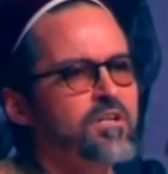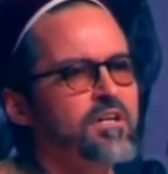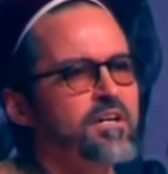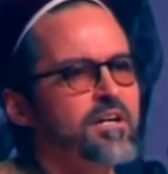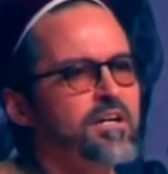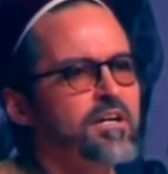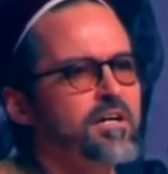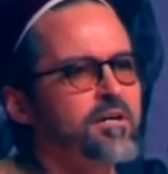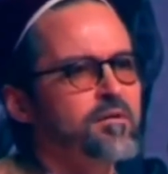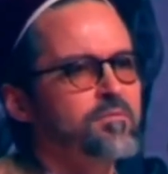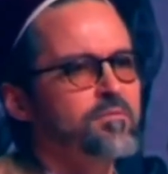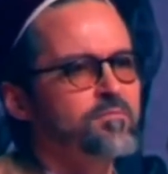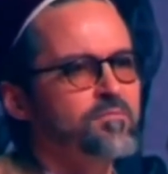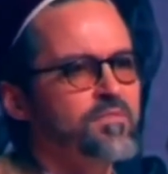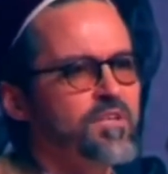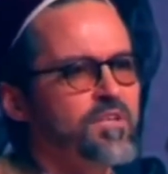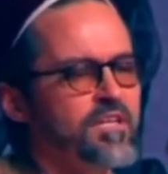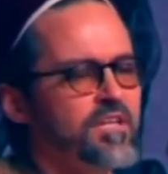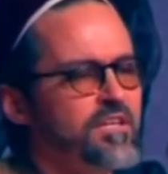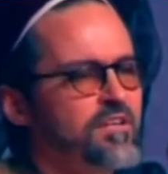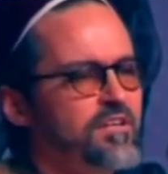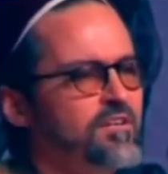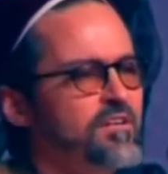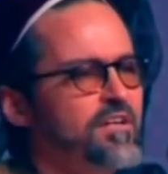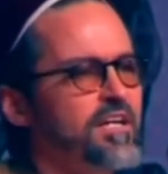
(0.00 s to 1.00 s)
Um, the
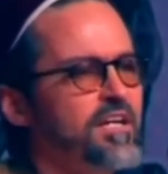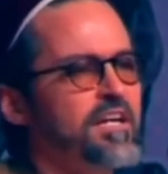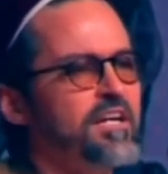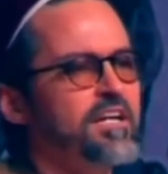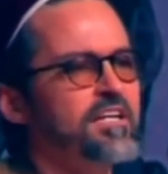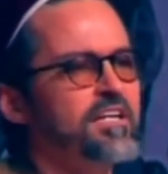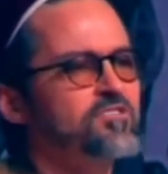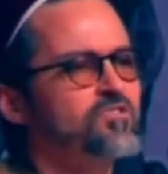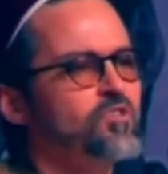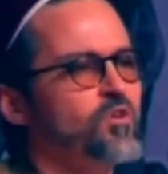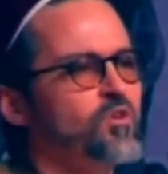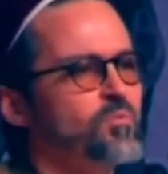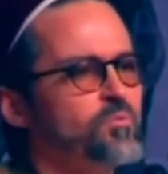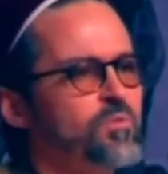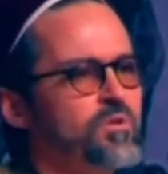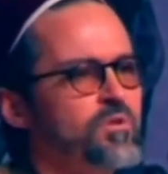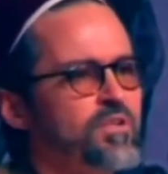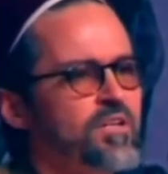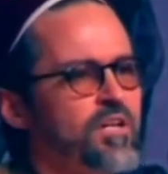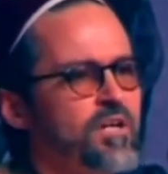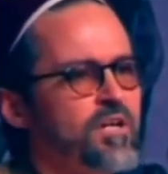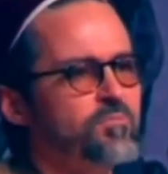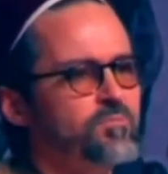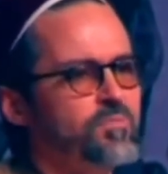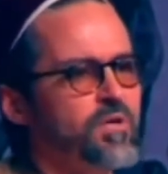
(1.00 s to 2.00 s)
internet has opened
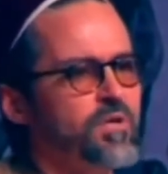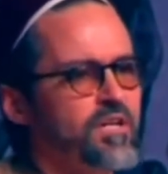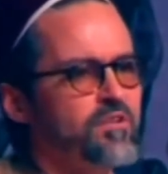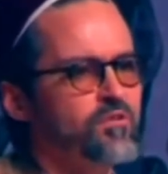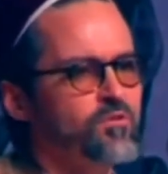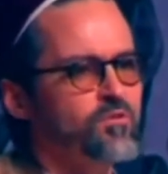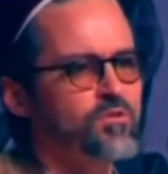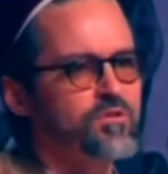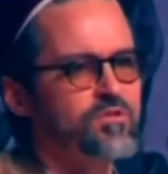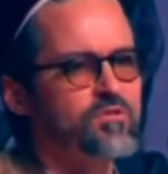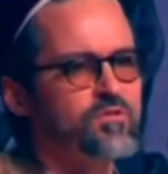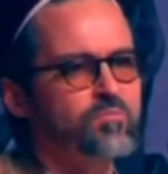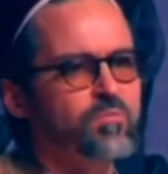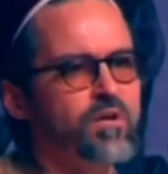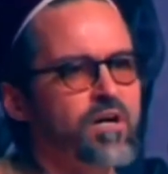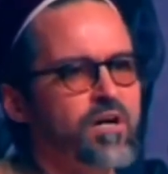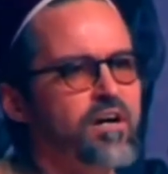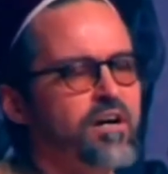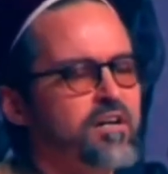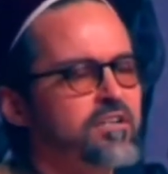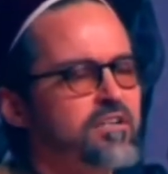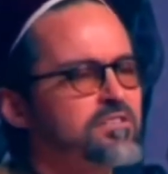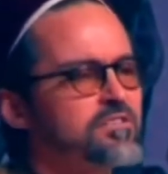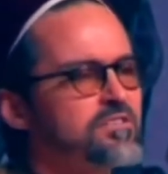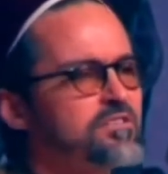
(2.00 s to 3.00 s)
up Pandora's
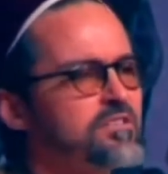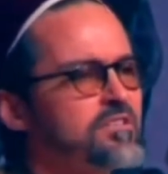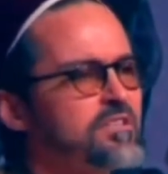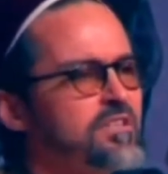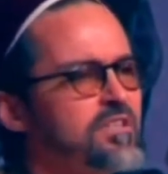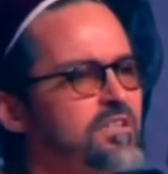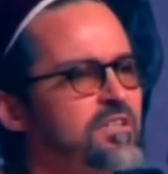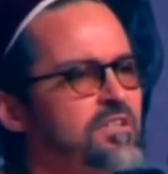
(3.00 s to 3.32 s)
box.